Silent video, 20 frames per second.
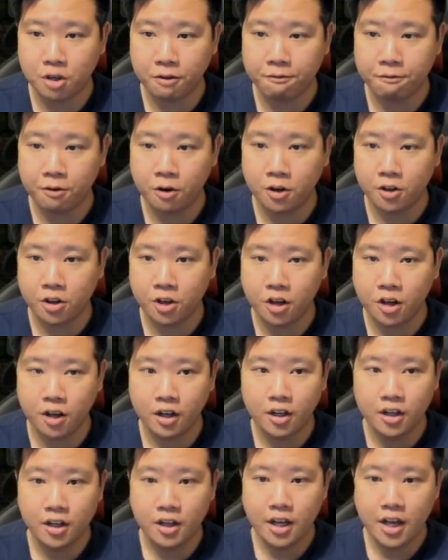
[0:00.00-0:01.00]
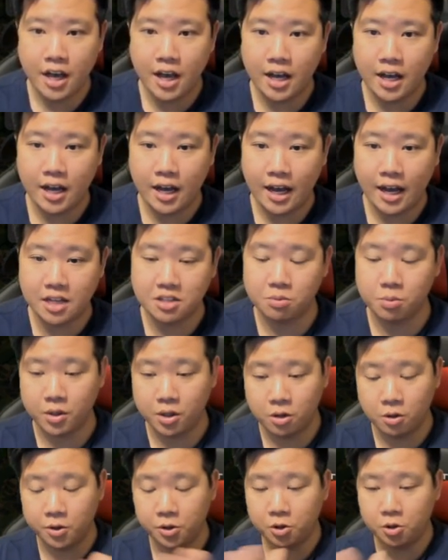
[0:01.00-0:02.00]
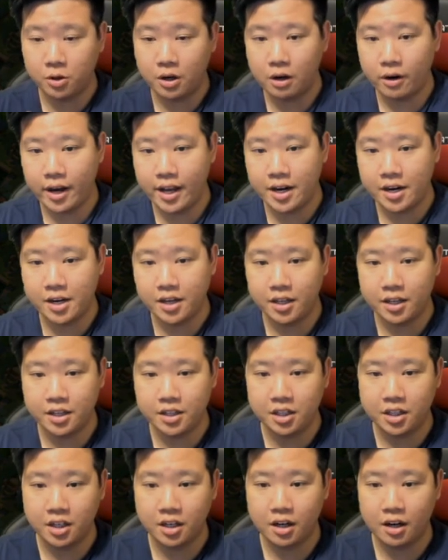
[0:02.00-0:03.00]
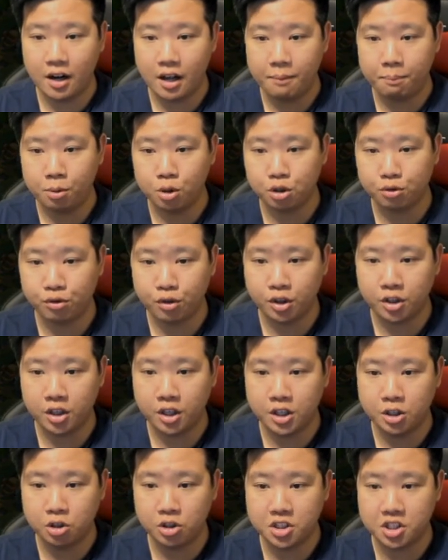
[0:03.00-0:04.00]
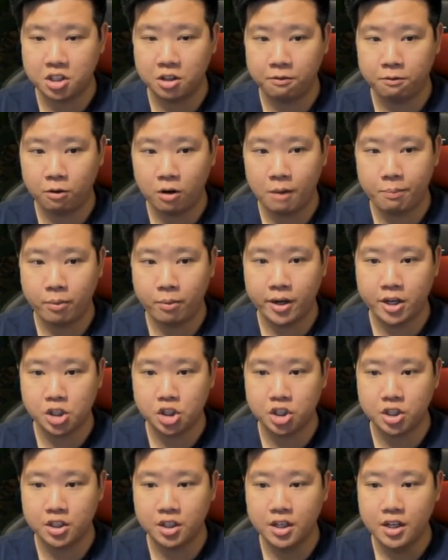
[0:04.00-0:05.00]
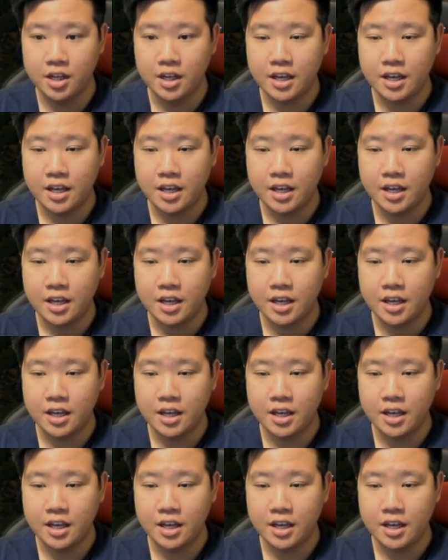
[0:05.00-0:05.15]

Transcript: further as we're going through our editing in here. I push further into the skillful operation.